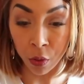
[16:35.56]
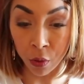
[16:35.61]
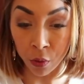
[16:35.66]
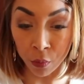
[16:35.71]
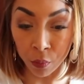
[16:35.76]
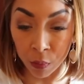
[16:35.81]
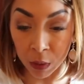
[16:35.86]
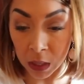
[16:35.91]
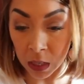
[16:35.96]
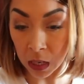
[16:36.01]

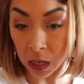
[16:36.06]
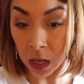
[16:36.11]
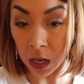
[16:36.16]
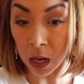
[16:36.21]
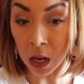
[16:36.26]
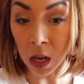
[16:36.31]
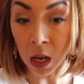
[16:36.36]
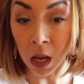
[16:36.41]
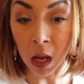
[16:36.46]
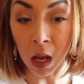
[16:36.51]

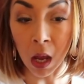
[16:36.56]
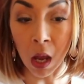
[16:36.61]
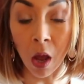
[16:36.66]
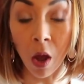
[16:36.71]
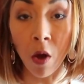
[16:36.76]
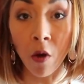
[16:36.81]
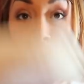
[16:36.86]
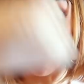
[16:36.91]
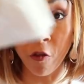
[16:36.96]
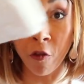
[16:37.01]
three,
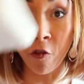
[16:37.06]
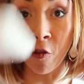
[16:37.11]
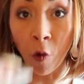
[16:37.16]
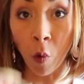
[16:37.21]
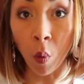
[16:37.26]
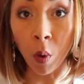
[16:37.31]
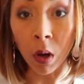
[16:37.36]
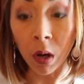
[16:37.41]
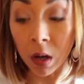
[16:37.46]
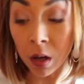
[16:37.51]

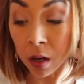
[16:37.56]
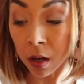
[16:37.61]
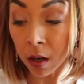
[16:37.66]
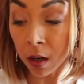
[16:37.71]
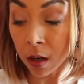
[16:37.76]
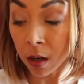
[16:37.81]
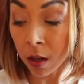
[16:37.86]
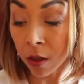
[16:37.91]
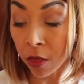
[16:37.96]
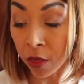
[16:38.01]
four